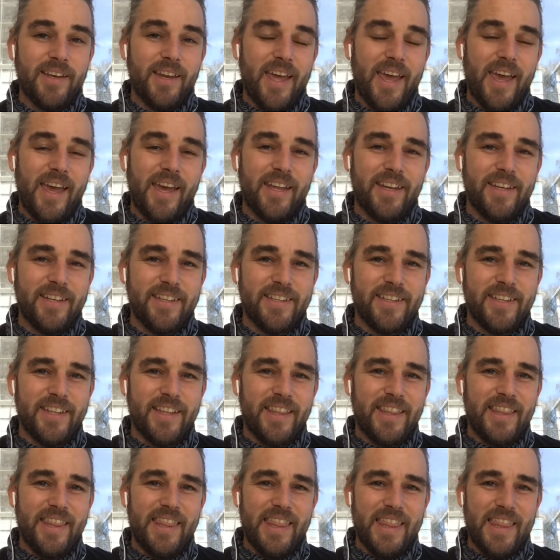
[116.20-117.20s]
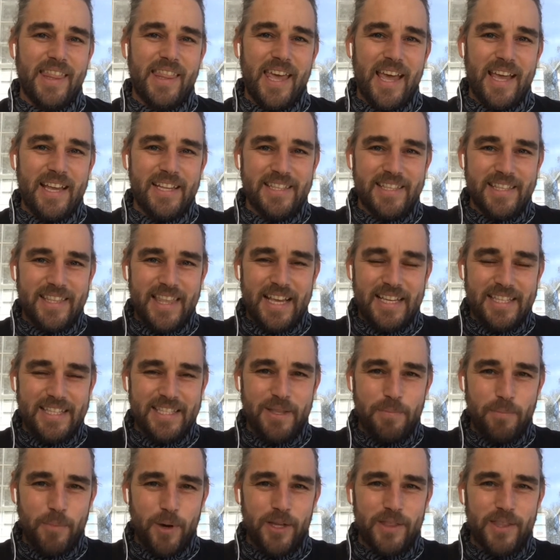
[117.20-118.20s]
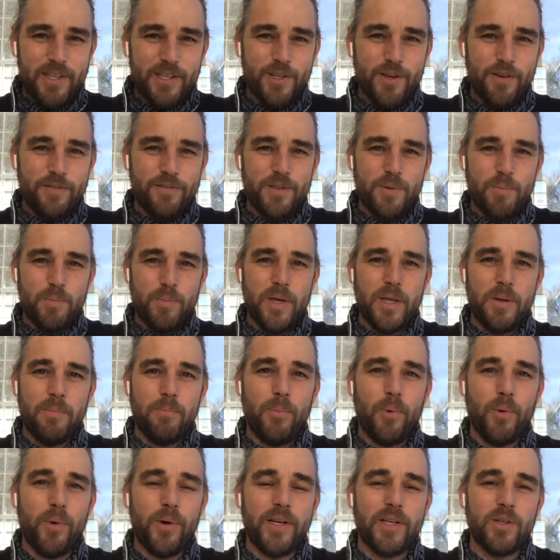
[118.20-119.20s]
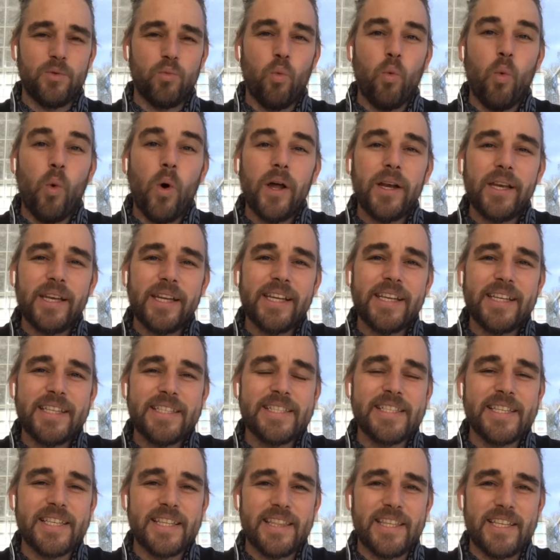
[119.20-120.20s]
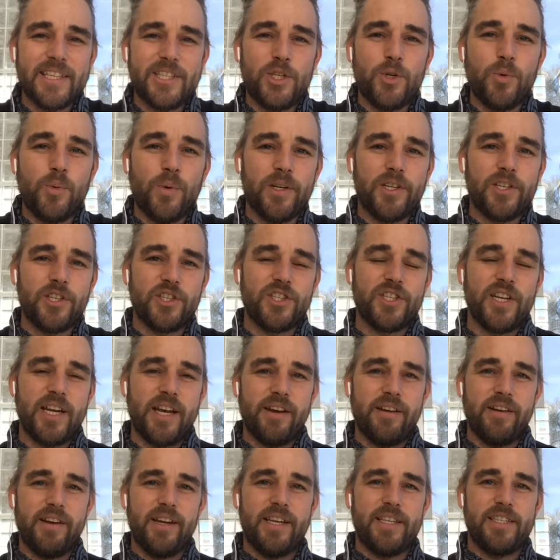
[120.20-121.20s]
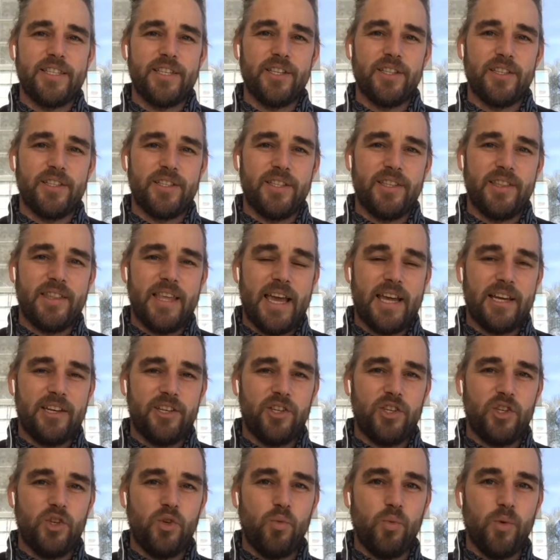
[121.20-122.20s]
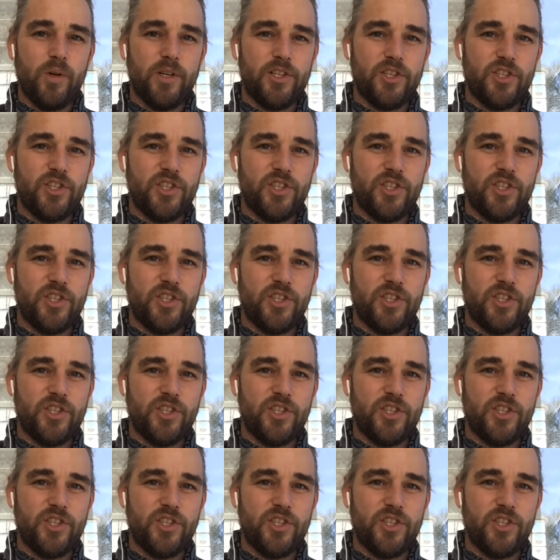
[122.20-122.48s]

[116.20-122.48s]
And that's the part that you have to pinpoint. What is it that you want to share? Is it that you want to